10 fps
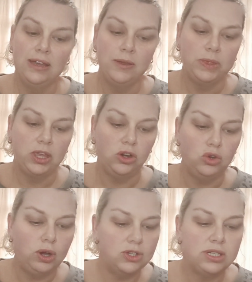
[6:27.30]
you know,
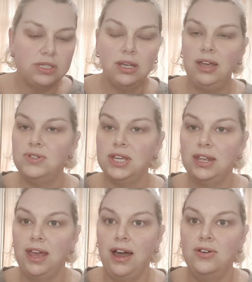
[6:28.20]
crutches that you have to
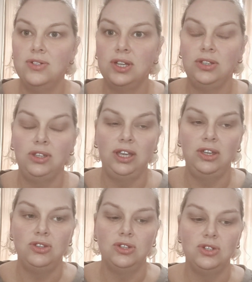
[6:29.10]
get out
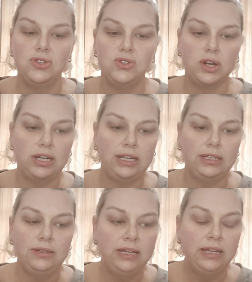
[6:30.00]
and you're
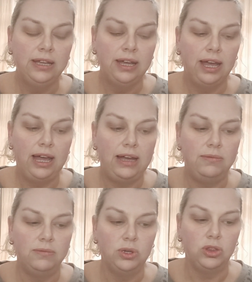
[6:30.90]
struggling
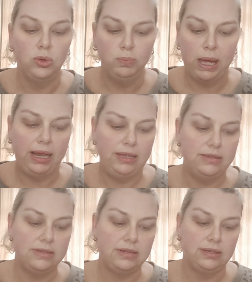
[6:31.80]
with your
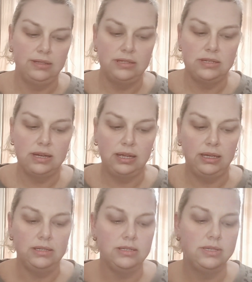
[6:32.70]
balance
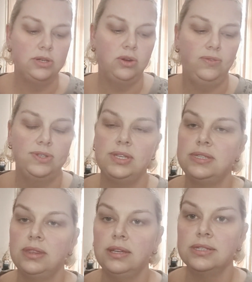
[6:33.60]
and
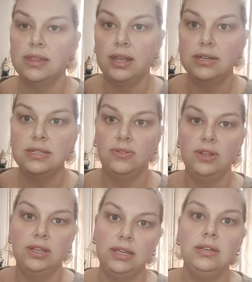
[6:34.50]
surfaces and things like that, it
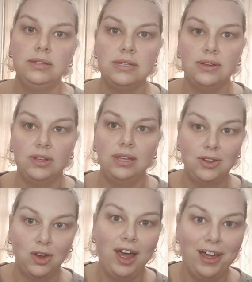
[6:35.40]
definitely
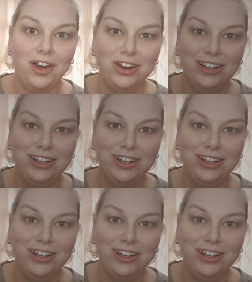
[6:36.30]
got harder.